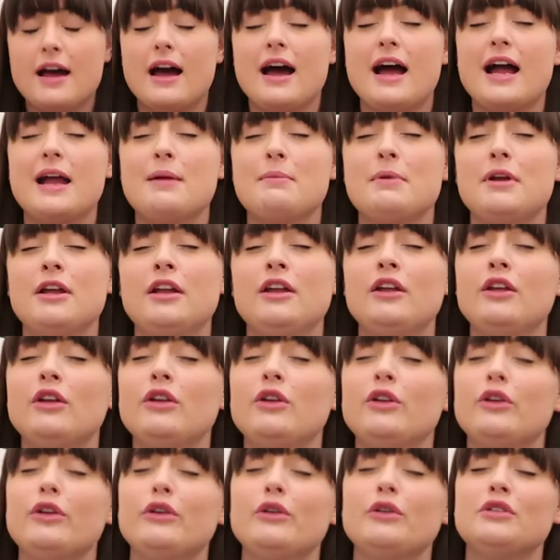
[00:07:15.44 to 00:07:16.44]
I'm a
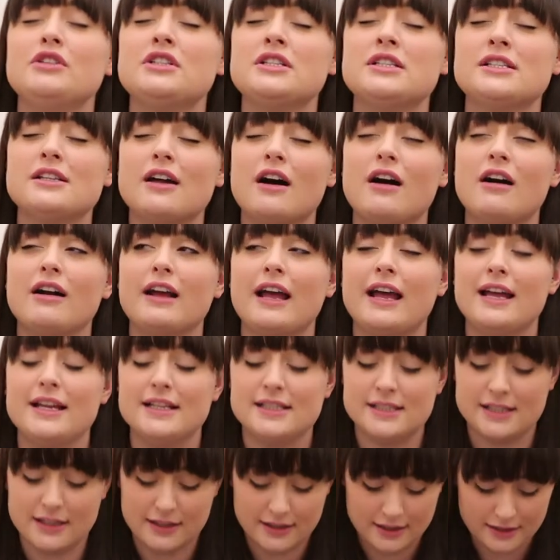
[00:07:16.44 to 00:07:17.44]
huge
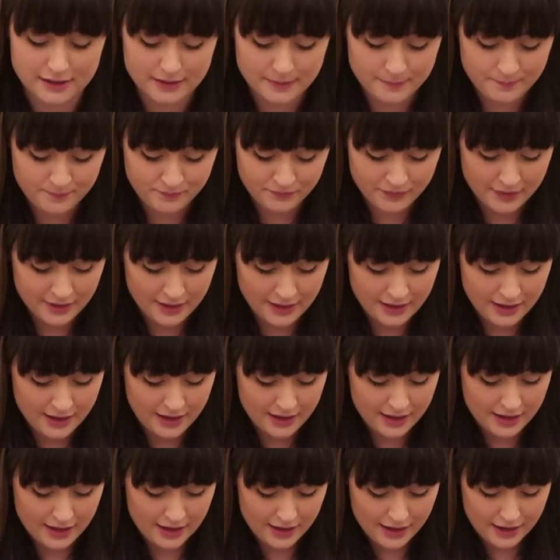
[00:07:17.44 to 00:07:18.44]
stargazer,
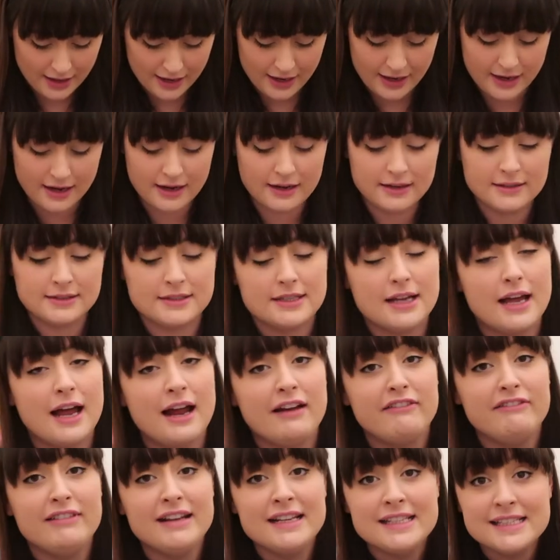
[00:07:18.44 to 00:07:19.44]
and
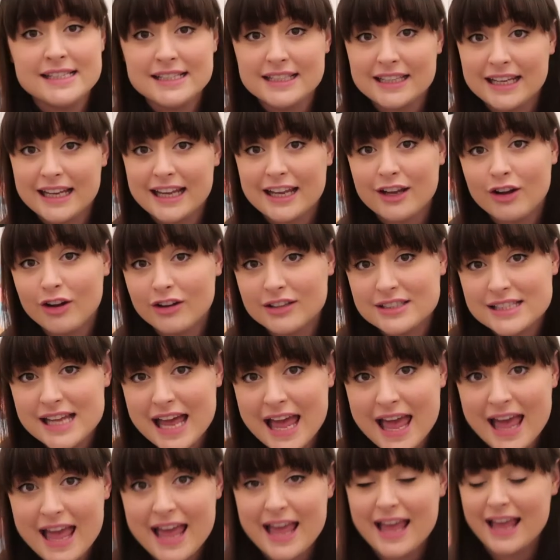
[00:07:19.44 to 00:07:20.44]
I recently got
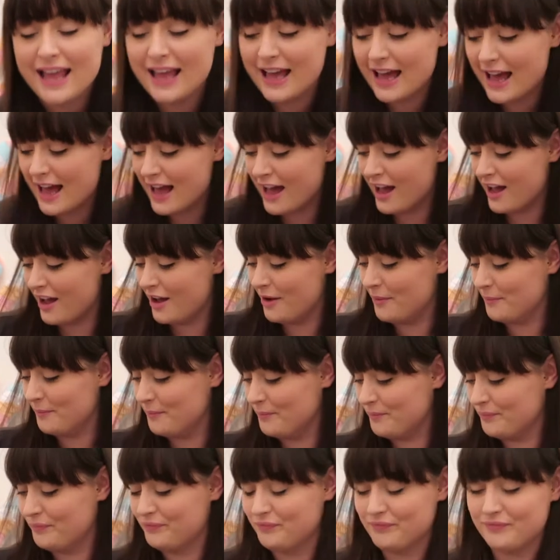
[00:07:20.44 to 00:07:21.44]
a
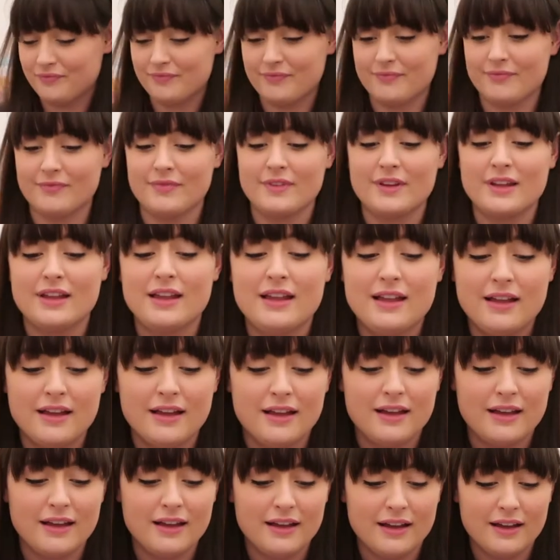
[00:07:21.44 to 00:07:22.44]
um,
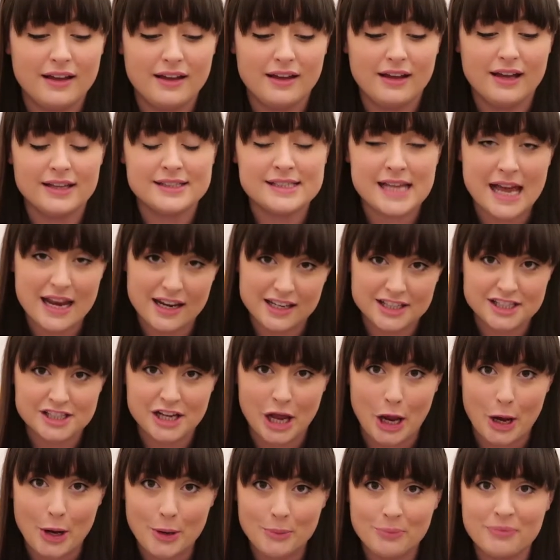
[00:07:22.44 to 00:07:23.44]
a
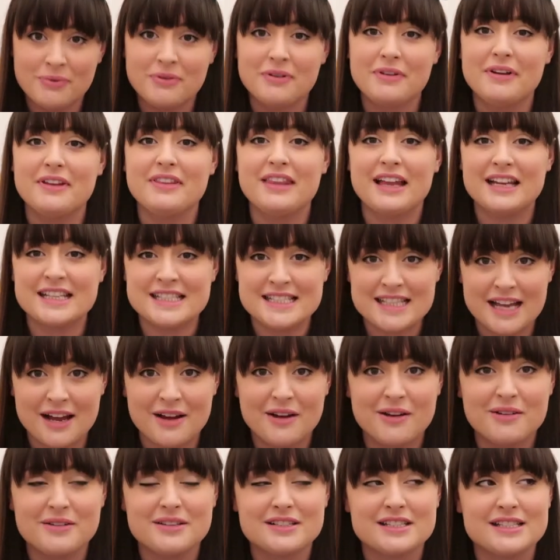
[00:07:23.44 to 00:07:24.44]
telescope. That
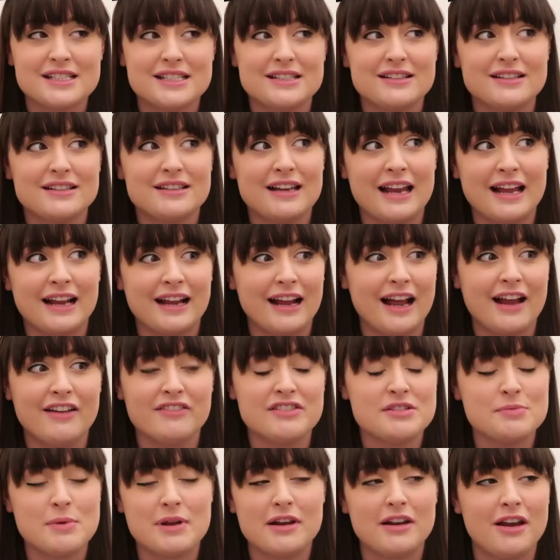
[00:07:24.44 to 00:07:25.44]
sounds like
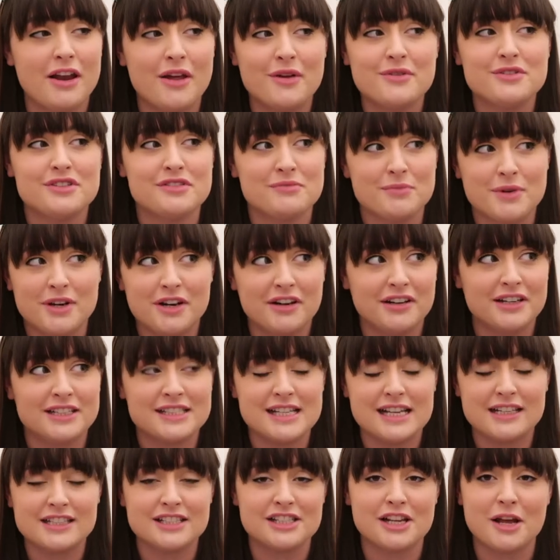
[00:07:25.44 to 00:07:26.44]
I've spent loads of money on a
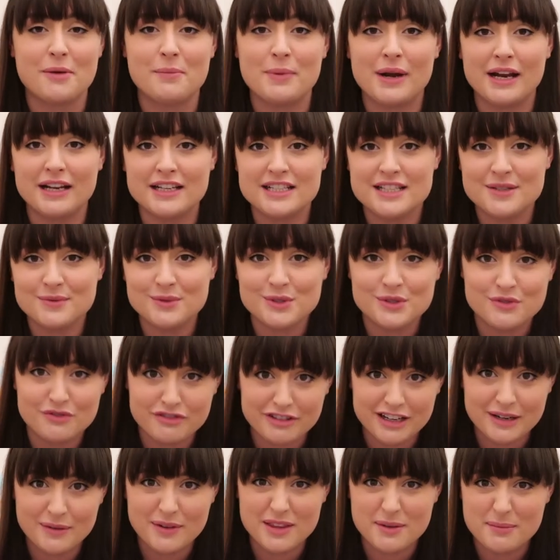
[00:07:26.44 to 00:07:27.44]
telescope, but actually it was
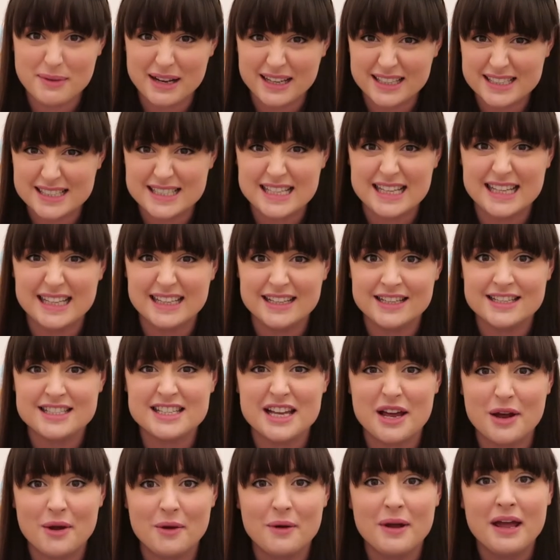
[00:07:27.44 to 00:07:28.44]
free with the magazine,
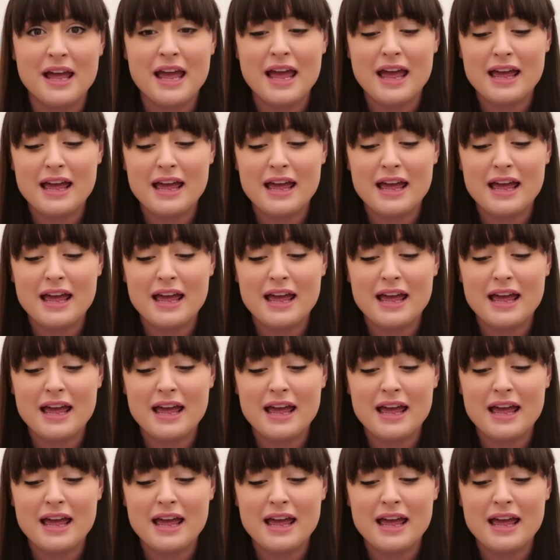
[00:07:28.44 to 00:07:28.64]
so